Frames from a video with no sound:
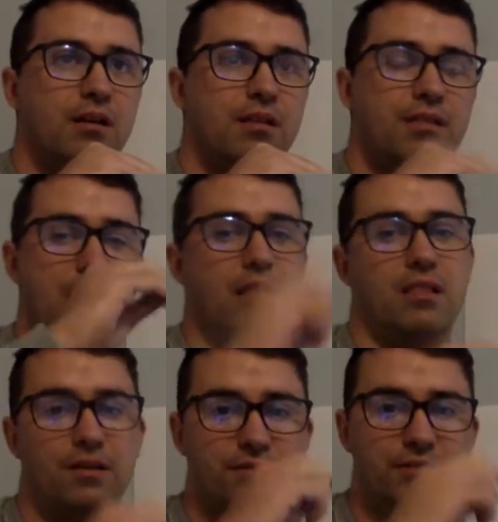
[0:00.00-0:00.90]
that
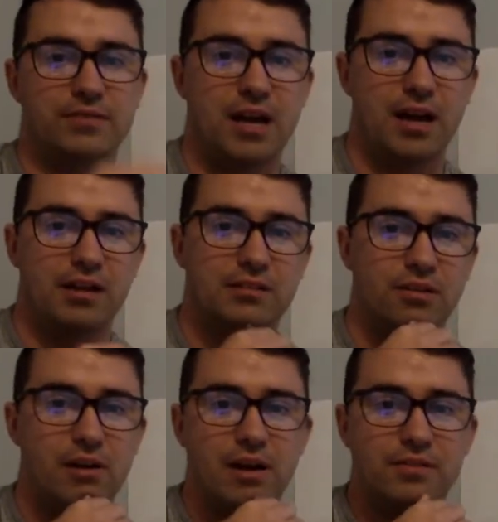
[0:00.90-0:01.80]
level of dialogue.
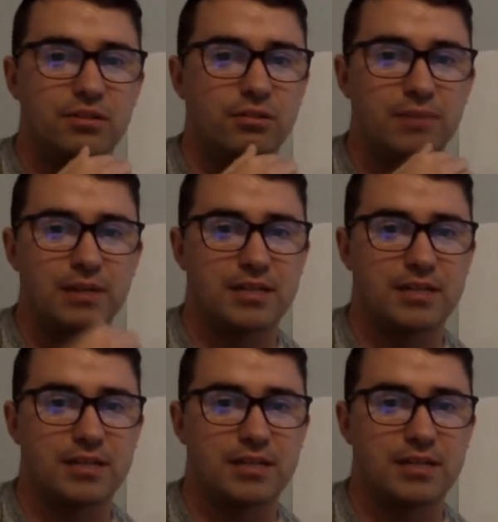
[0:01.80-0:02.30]
Don't have too much